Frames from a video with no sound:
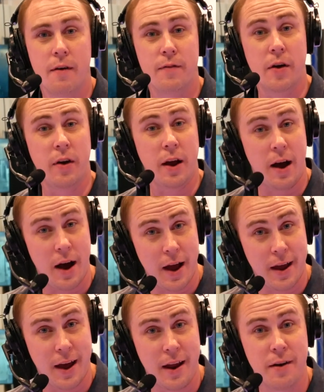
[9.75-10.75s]

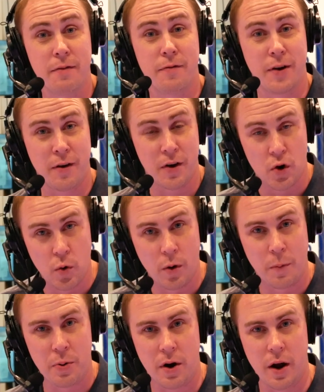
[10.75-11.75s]
high-end, very
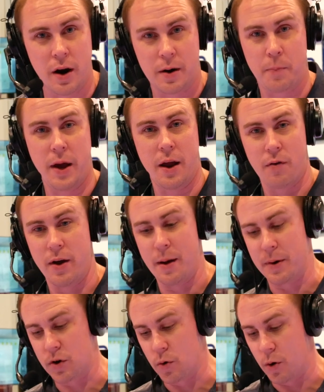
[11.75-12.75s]
cool product,
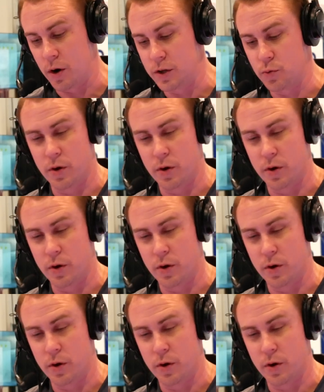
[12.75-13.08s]
Panoramic Doors.